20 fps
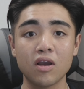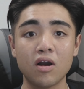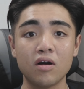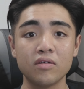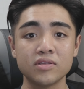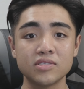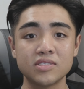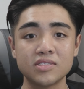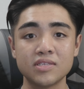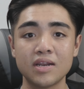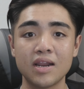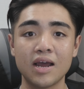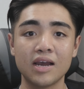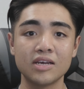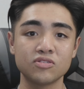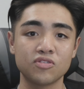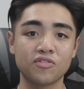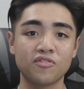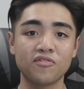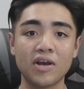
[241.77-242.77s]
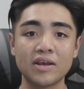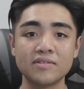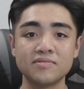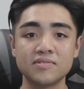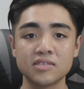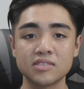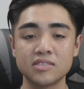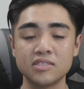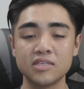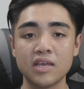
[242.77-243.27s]
on the Sennheiser
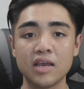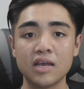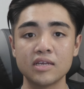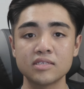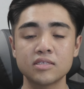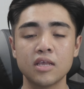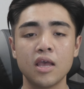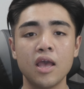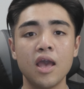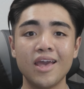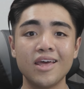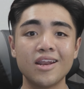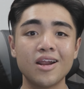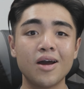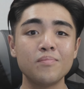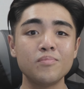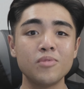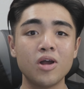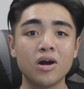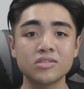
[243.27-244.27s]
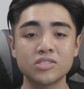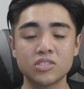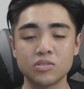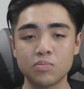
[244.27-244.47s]
560S, and I'm not